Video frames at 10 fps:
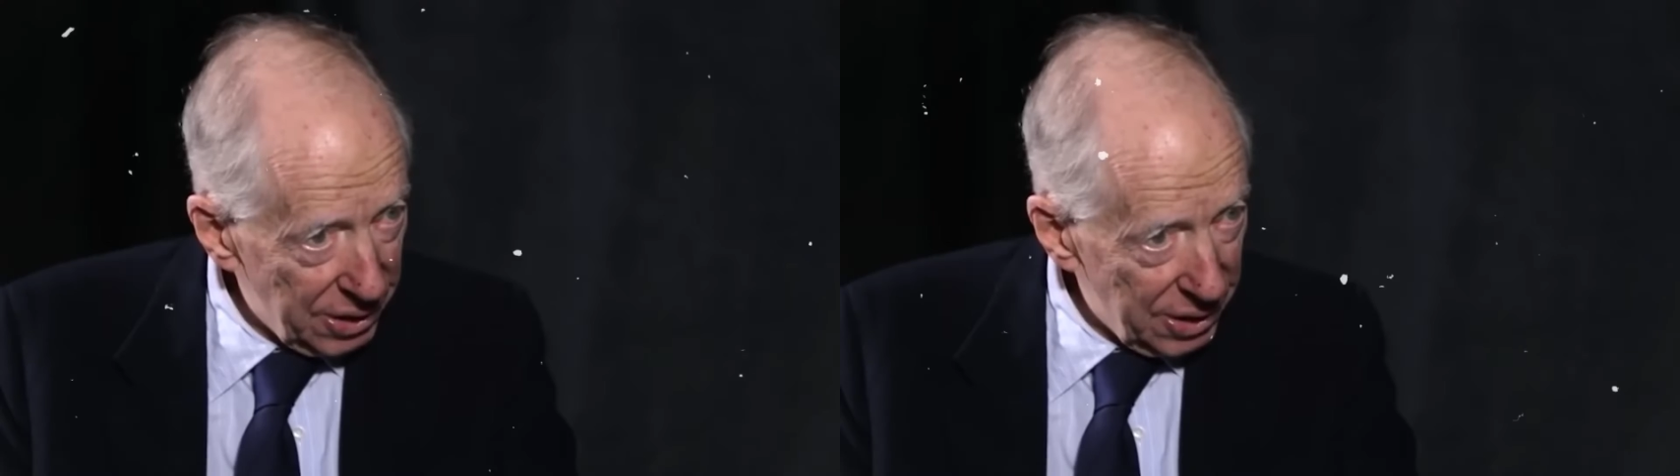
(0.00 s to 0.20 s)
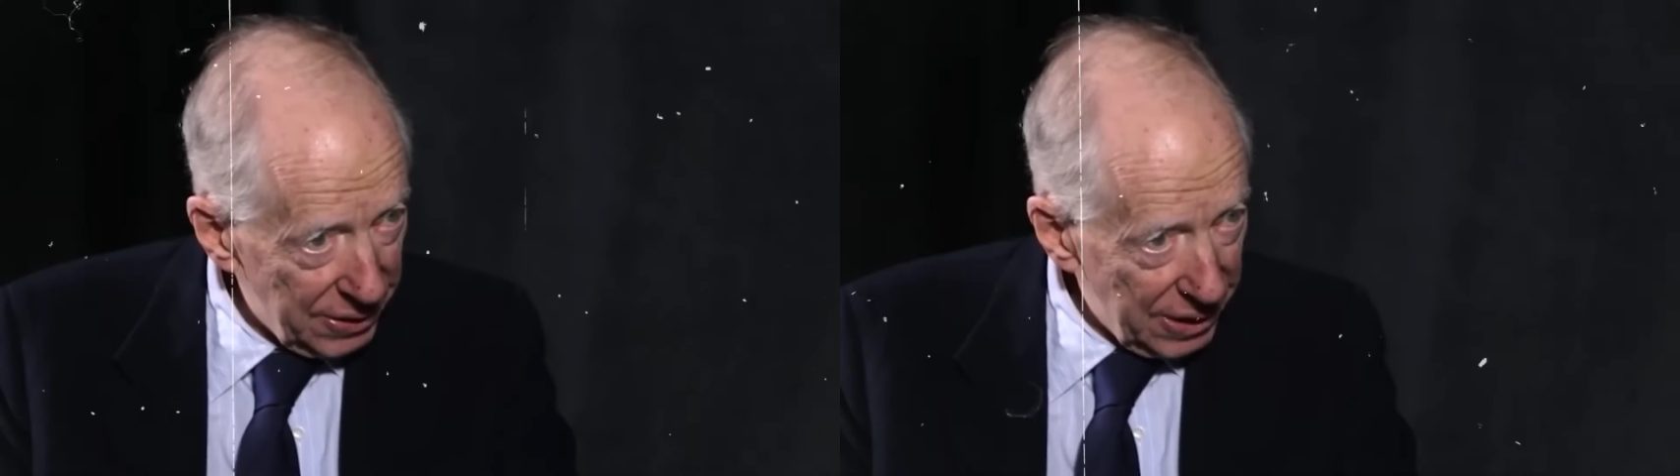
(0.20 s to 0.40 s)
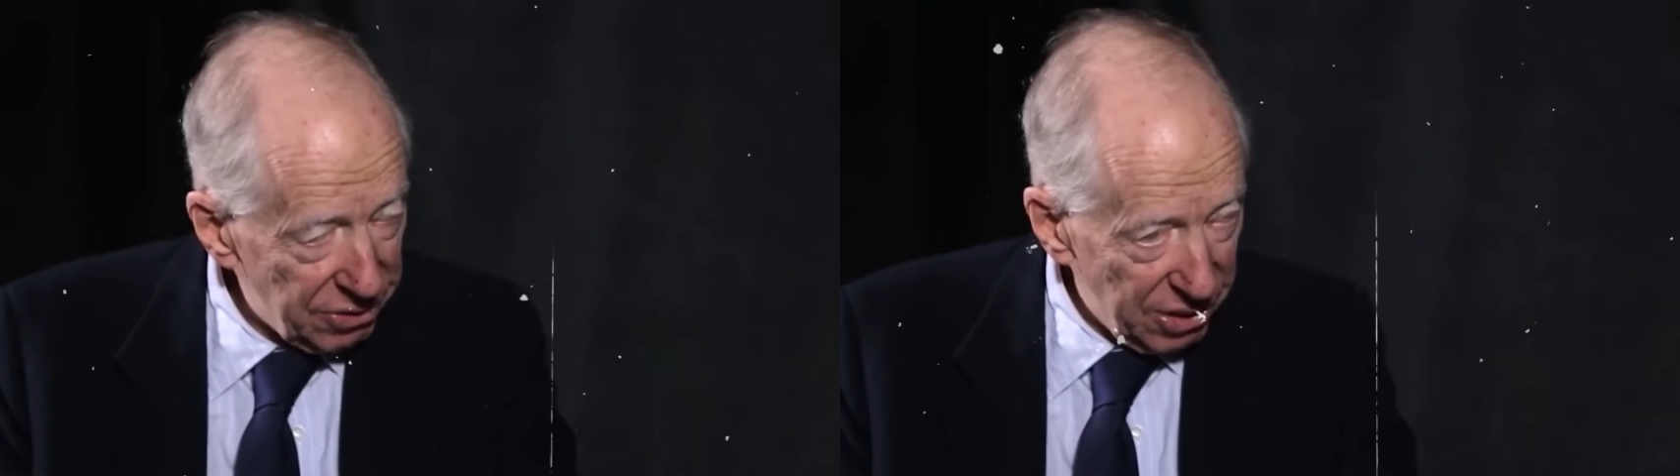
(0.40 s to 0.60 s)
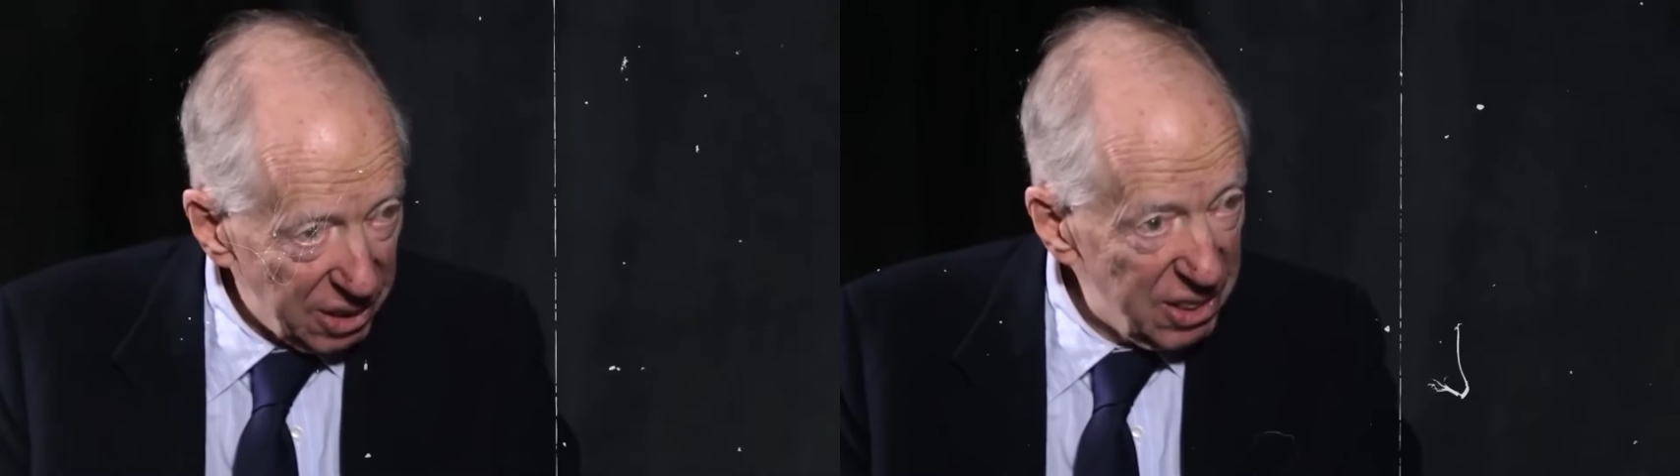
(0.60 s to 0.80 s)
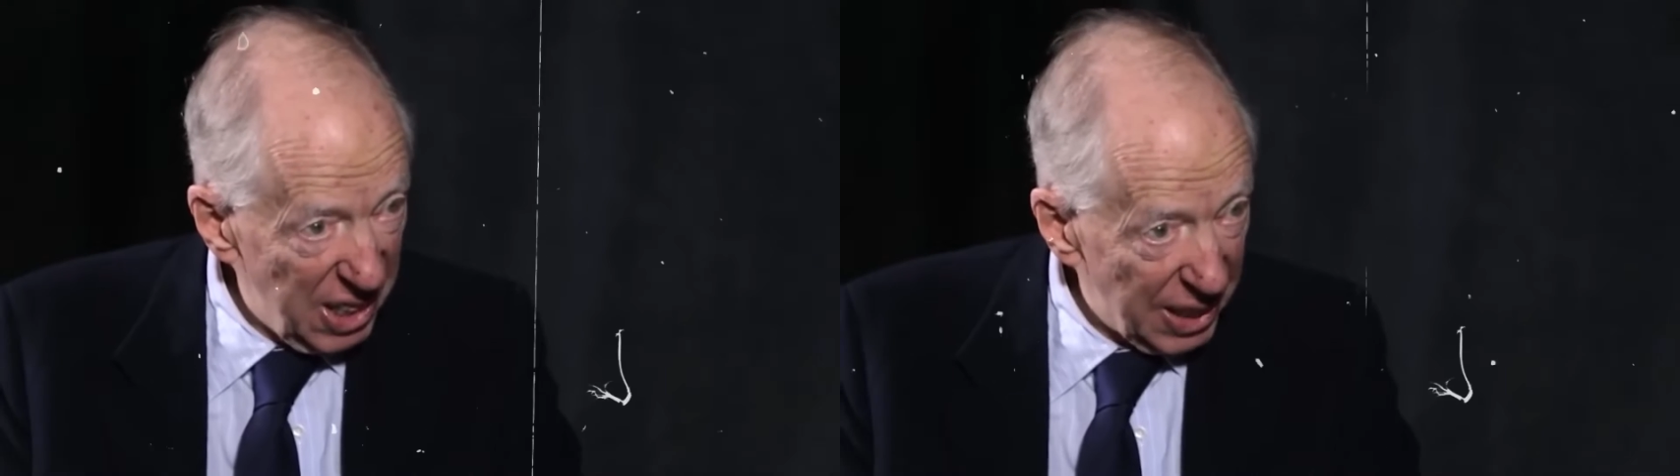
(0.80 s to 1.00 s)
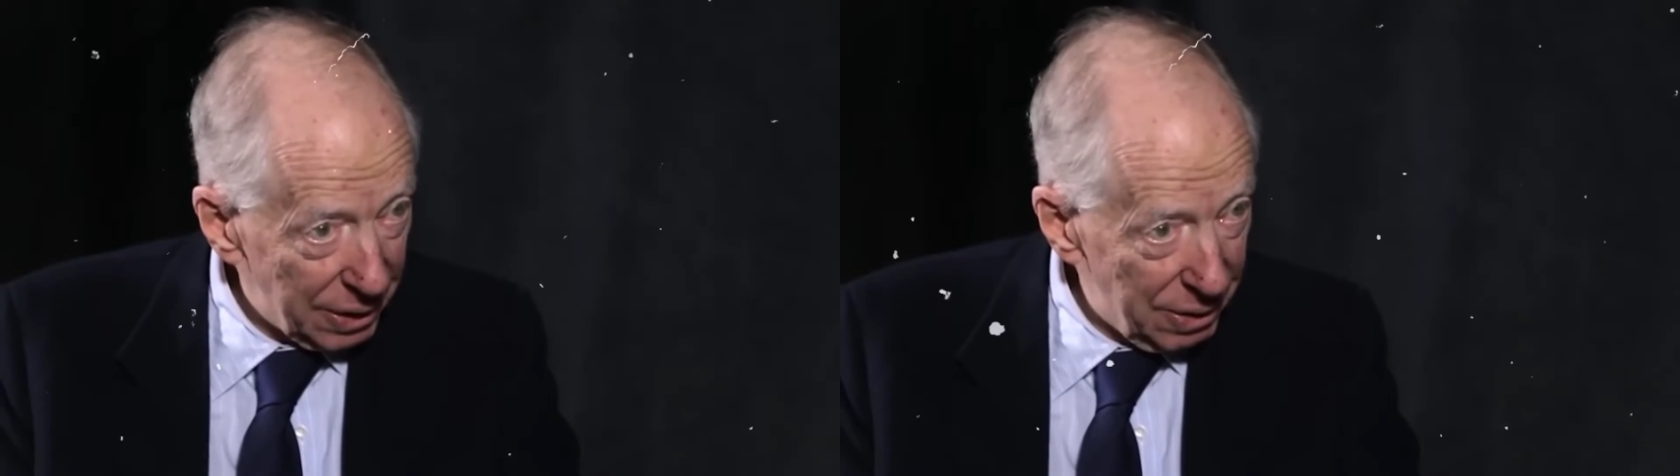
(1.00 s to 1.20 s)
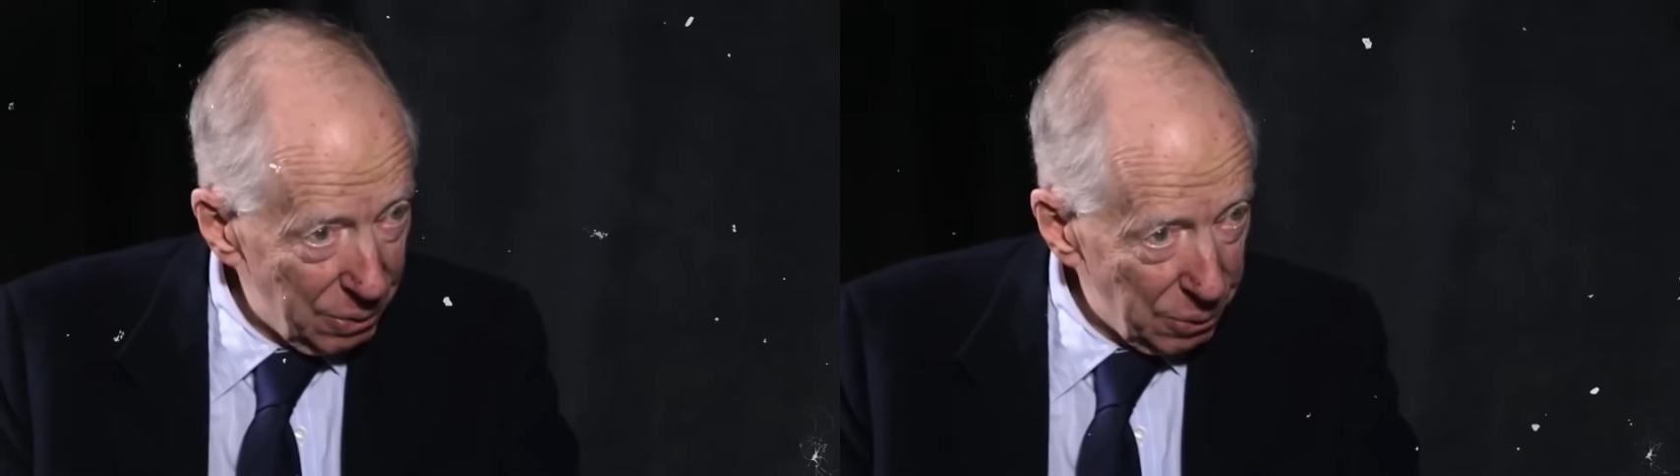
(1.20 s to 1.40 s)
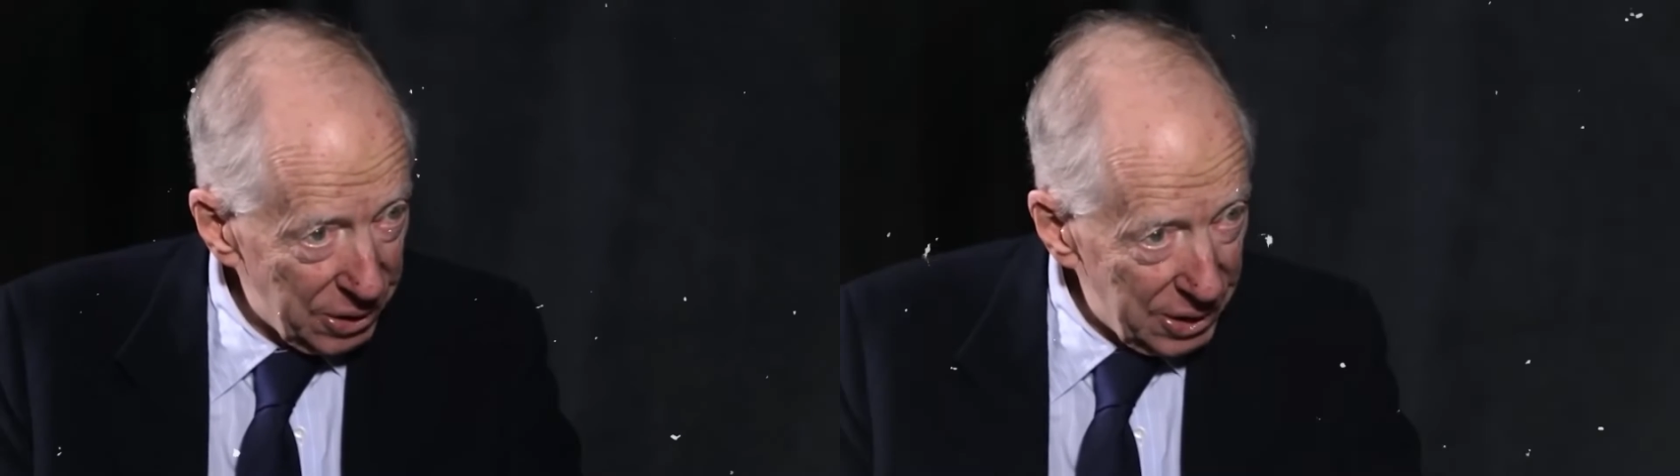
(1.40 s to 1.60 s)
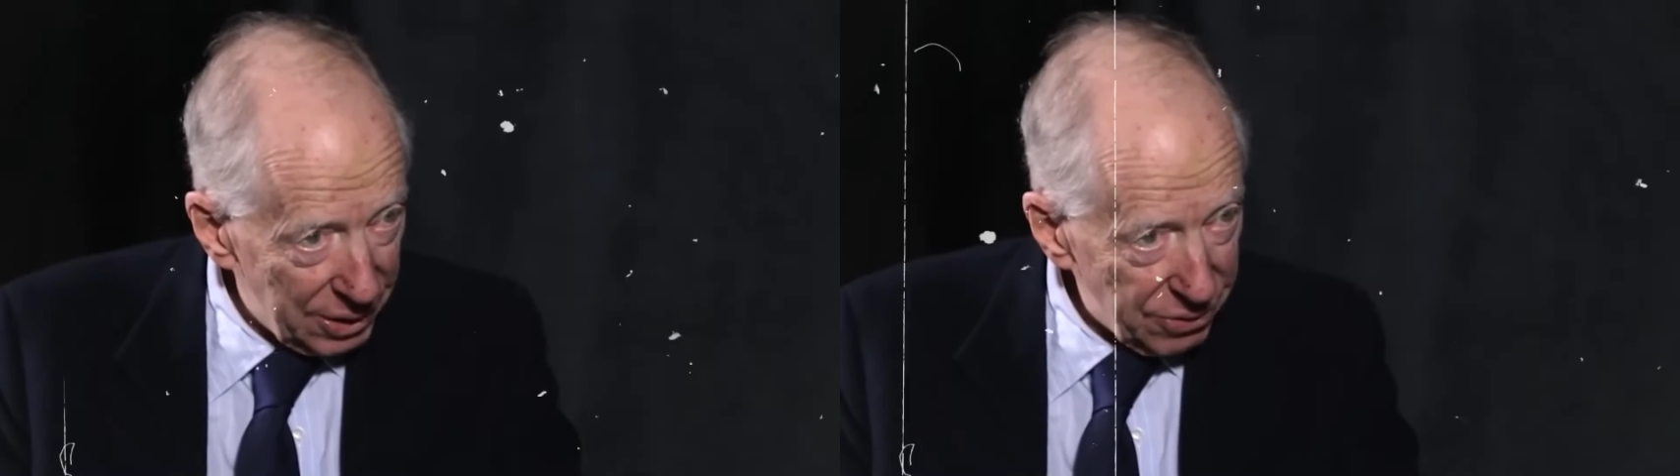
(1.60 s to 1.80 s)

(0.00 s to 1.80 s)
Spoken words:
countries. The Jews were